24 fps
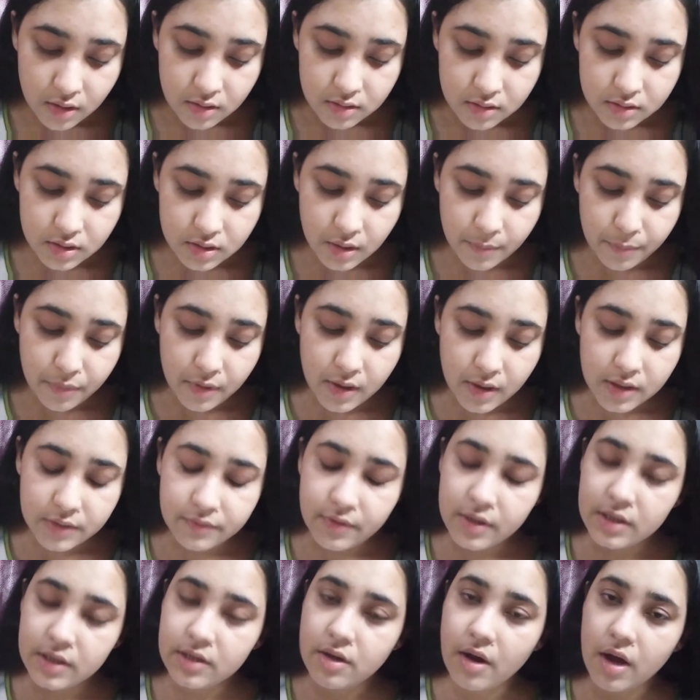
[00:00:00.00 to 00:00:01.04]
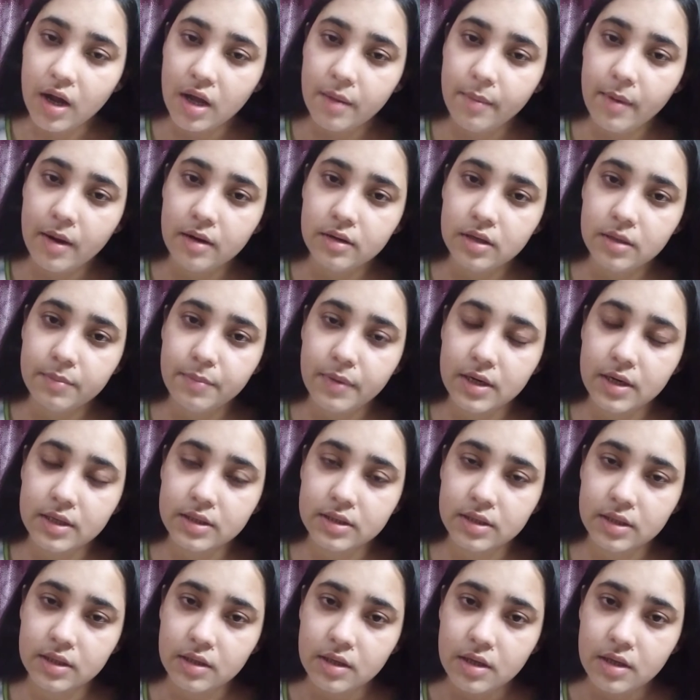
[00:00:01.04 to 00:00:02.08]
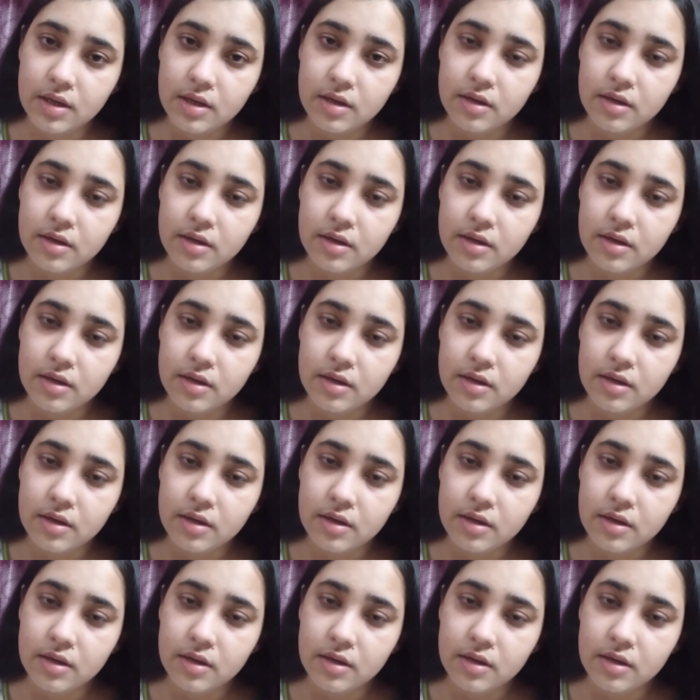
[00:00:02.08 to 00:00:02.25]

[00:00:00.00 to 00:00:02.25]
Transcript: Suppose we talk about a person